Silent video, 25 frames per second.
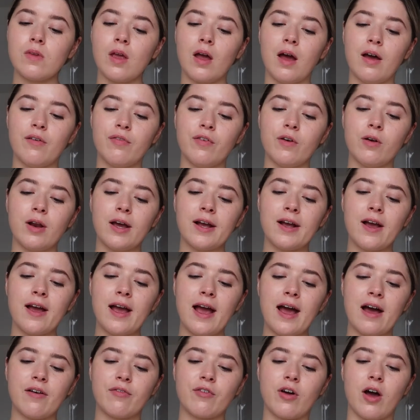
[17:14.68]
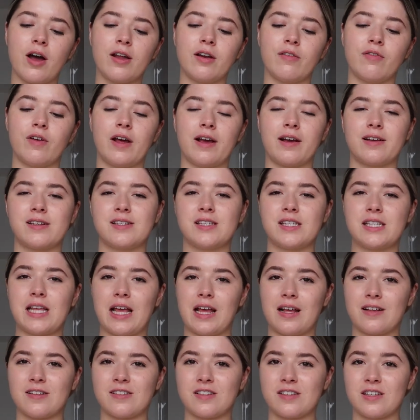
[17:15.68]
I feel like I have kind of like a
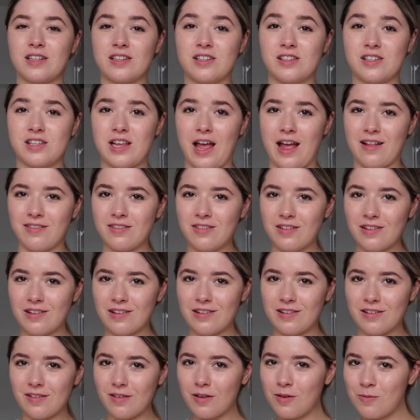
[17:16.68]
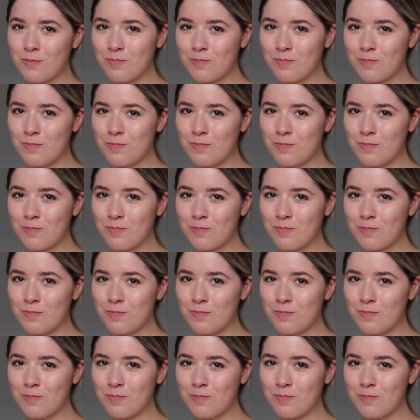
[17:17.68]
sixth sense.